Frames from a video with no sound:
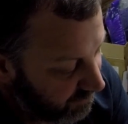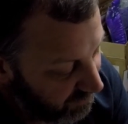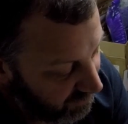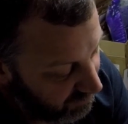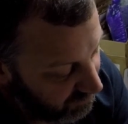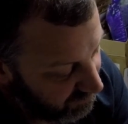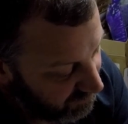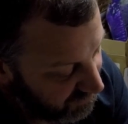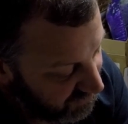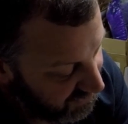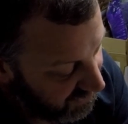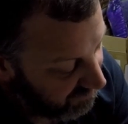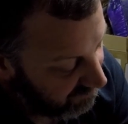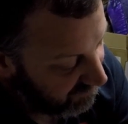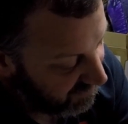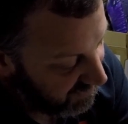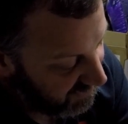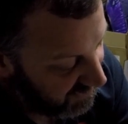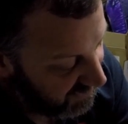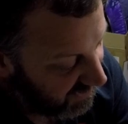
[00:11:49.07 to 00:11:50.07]
They're
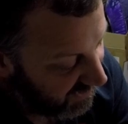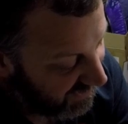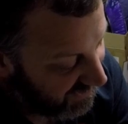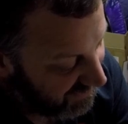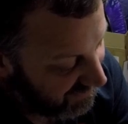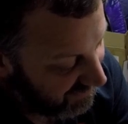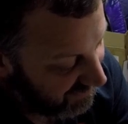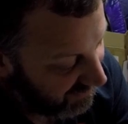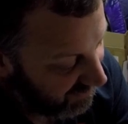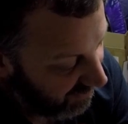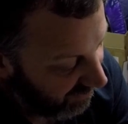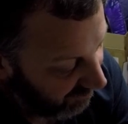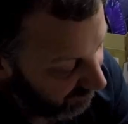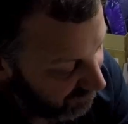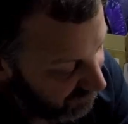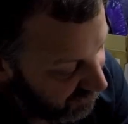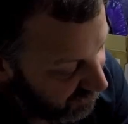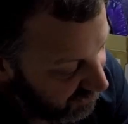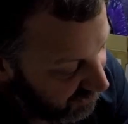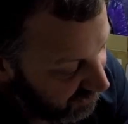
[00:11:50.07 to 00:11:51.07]
$17, $18
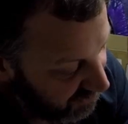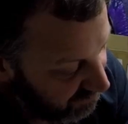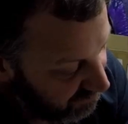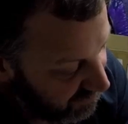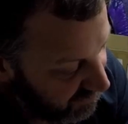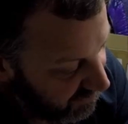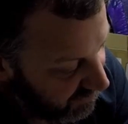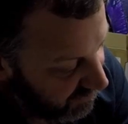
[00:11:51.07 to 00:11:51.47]
shipped.